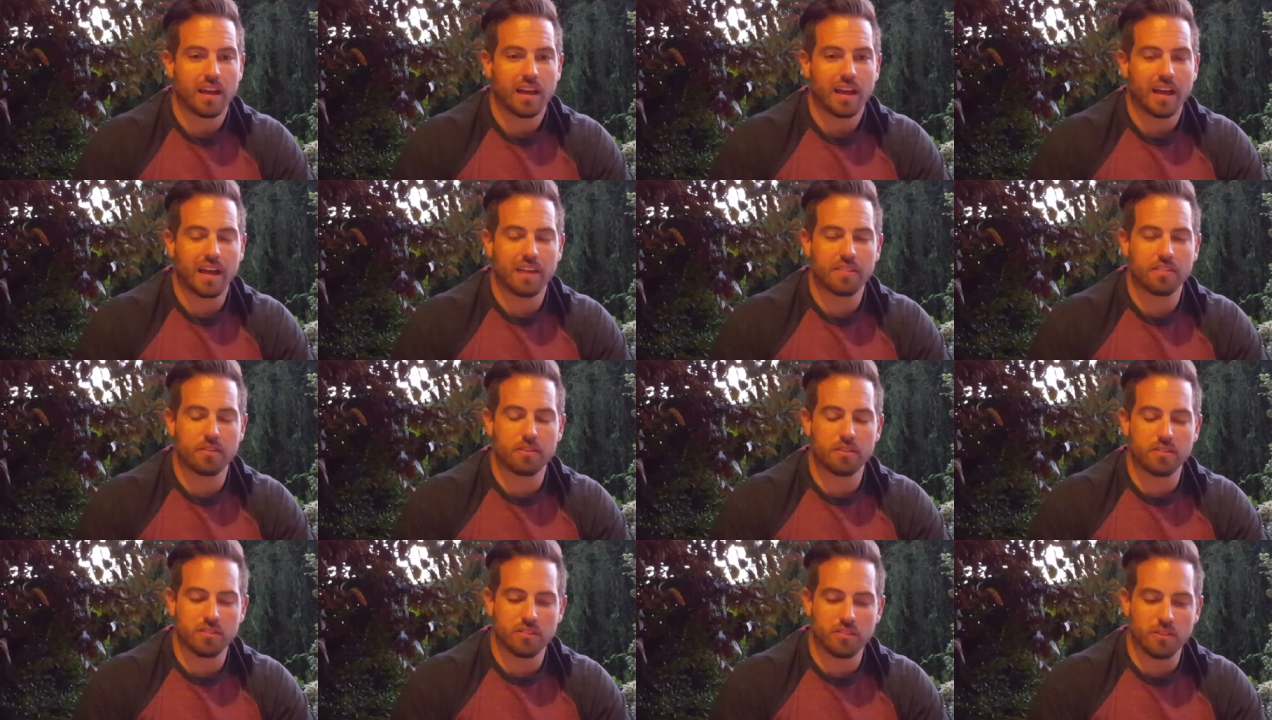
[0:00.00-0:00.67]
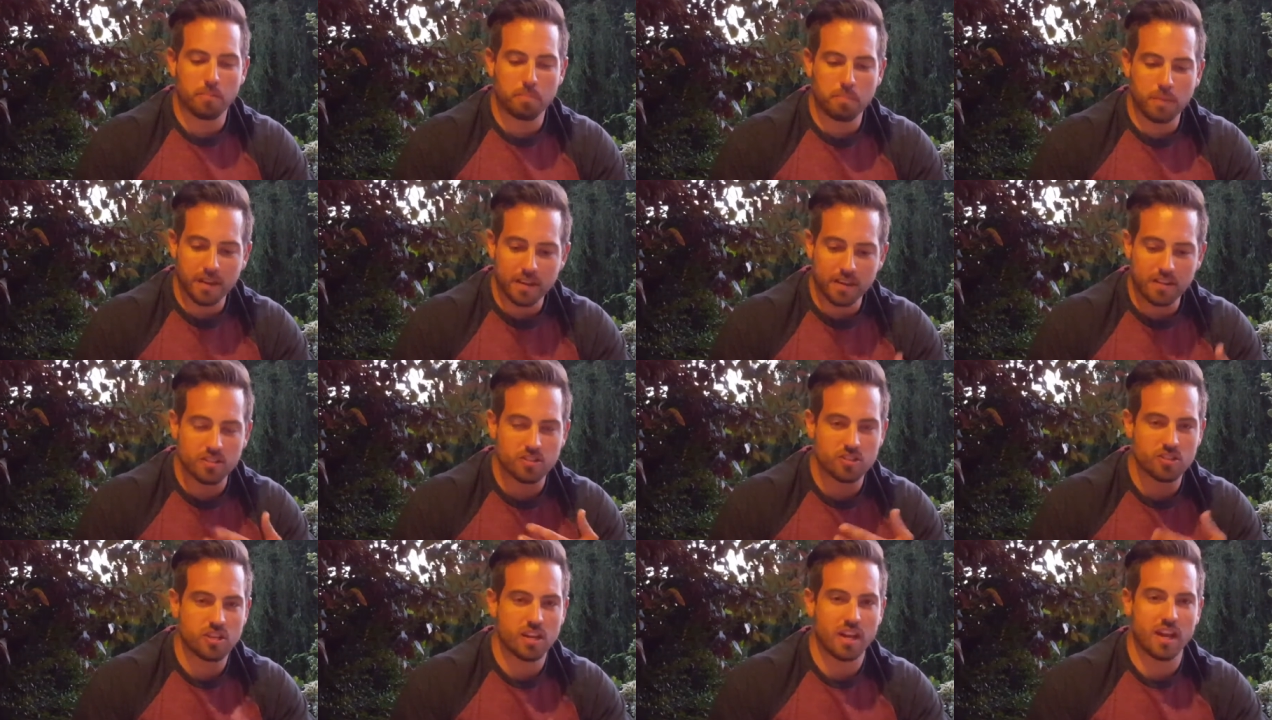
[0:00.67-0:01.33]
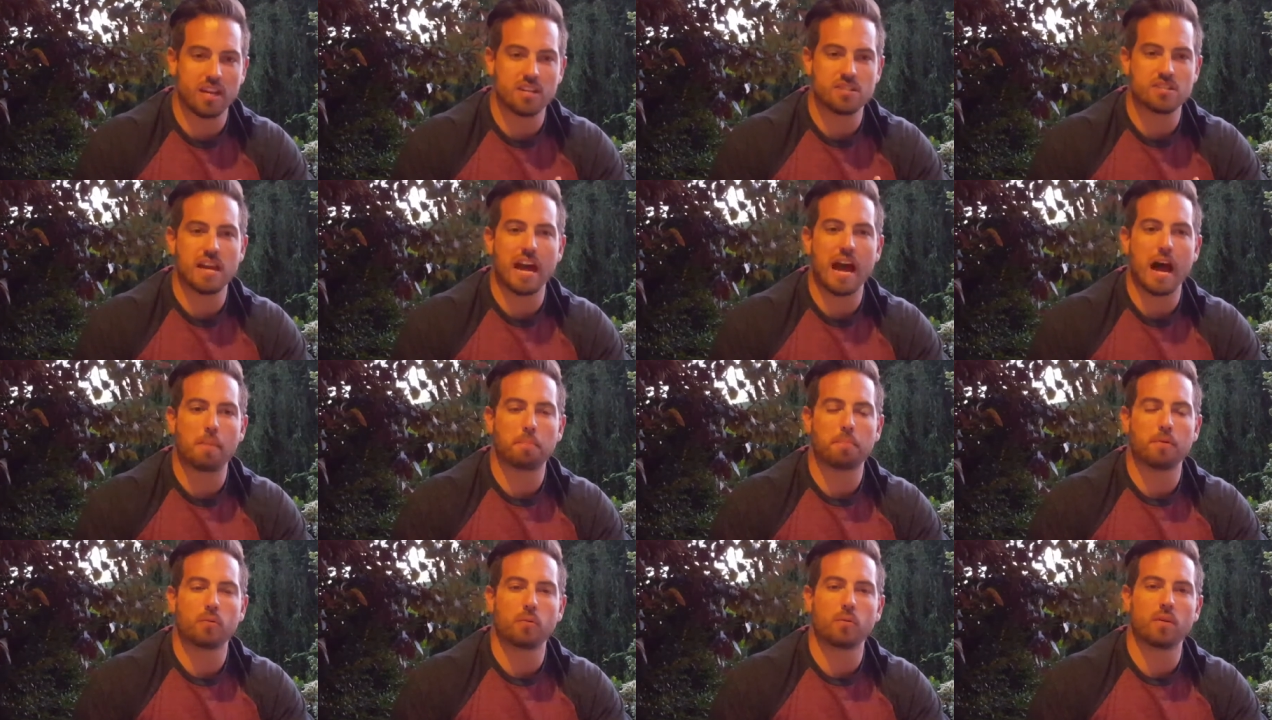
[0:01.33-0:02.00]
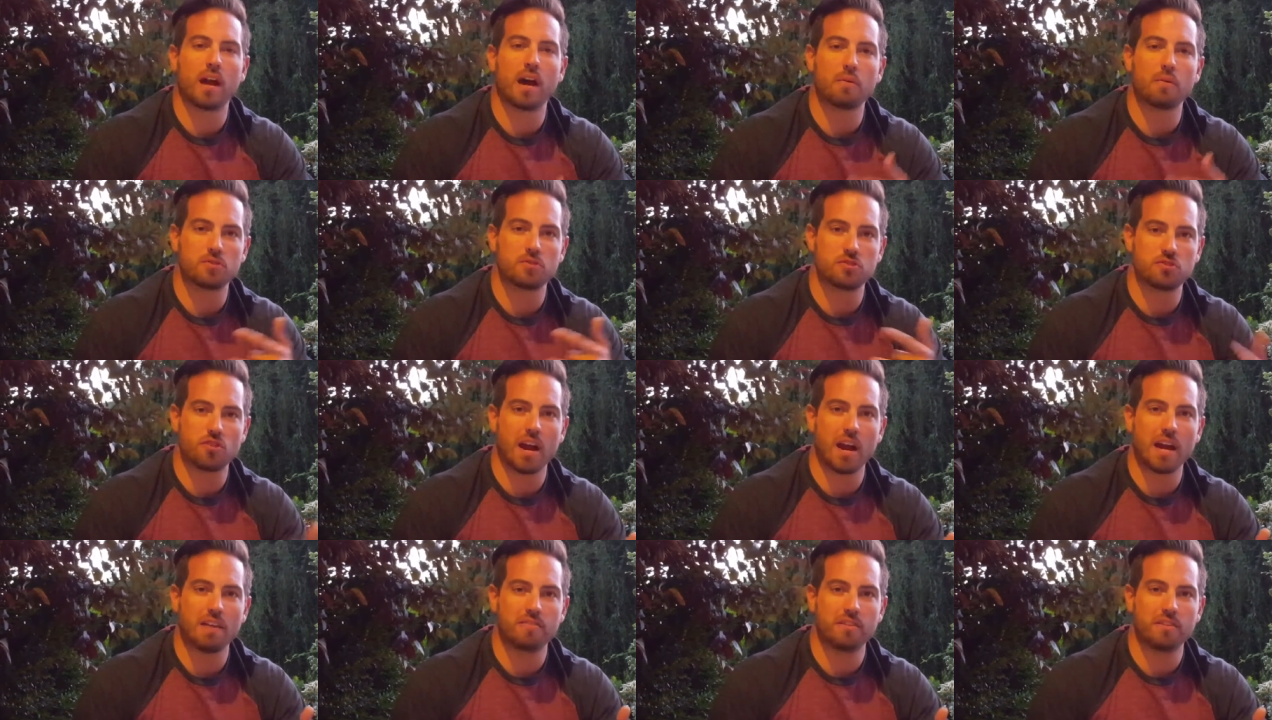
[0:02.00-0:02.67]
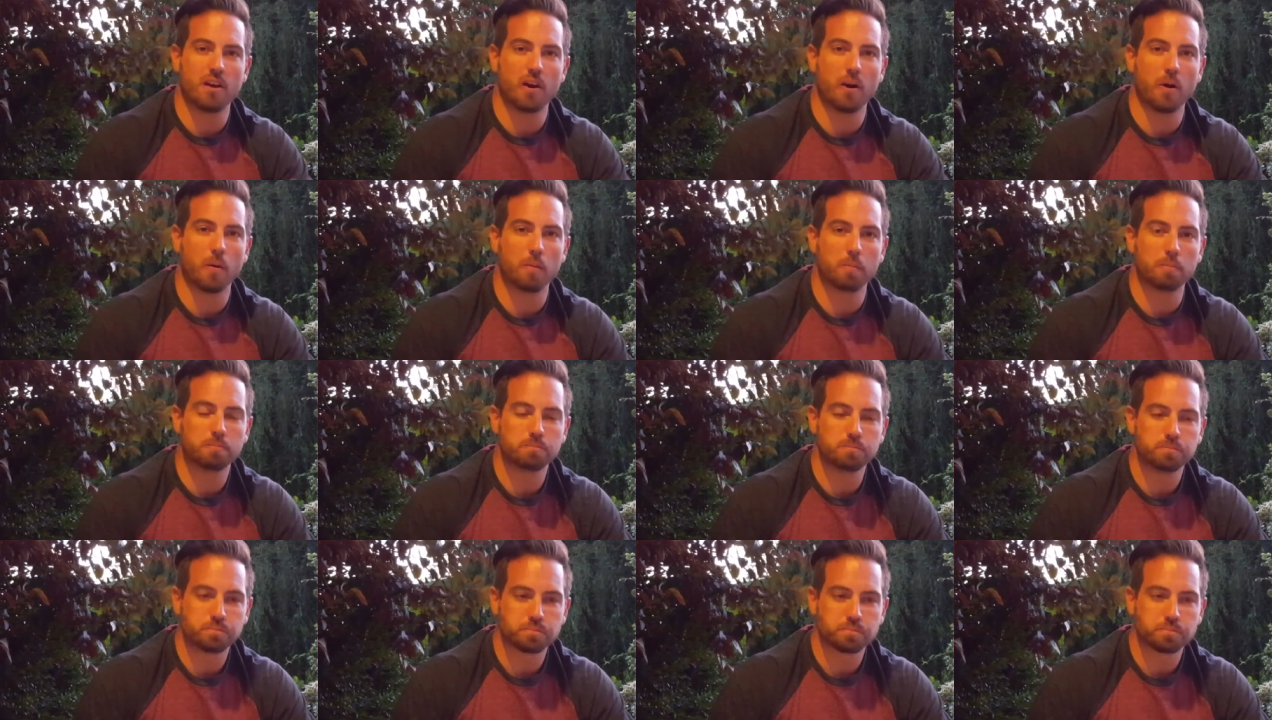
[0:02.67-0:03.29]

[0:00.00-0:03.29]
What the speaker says: And the biggest change happened when I was driving home.